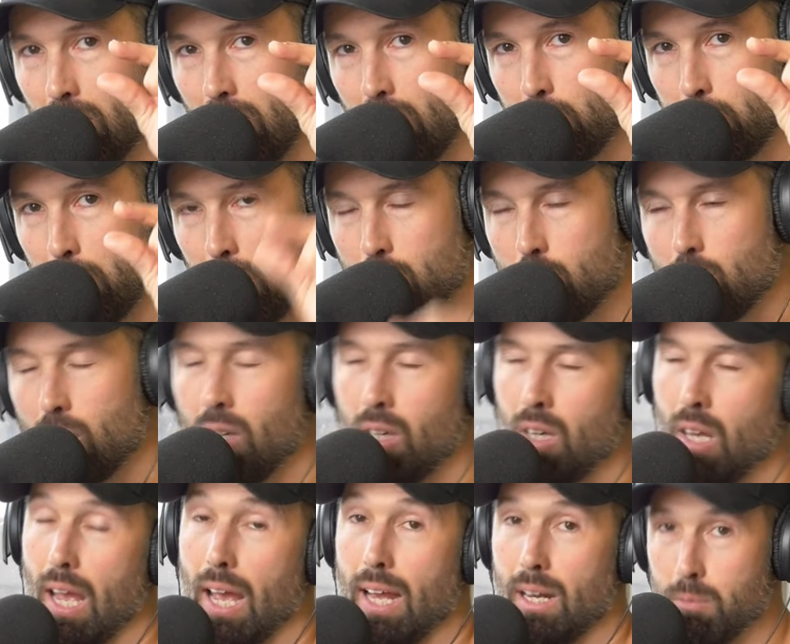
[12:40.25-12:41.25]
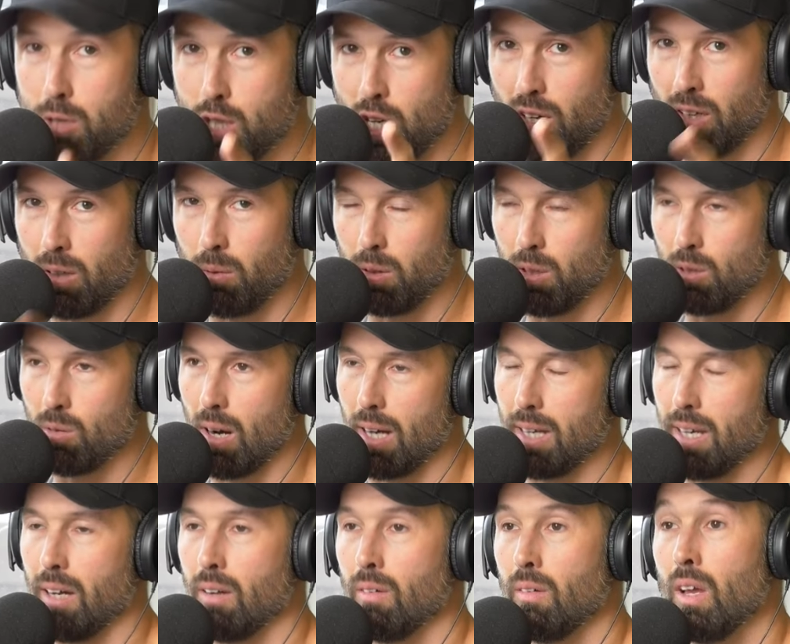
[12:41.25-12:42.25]
this much, and I'm sharing it with you
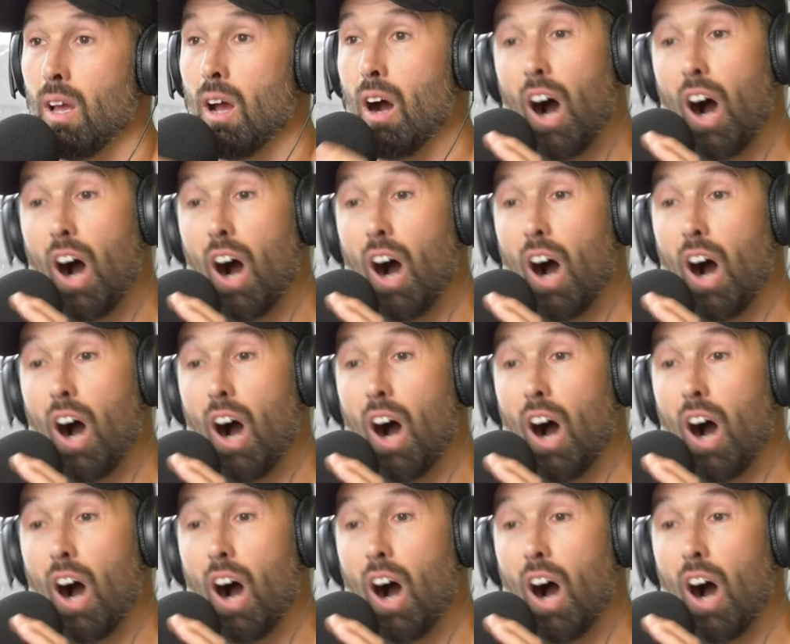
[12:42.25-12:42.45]
right now.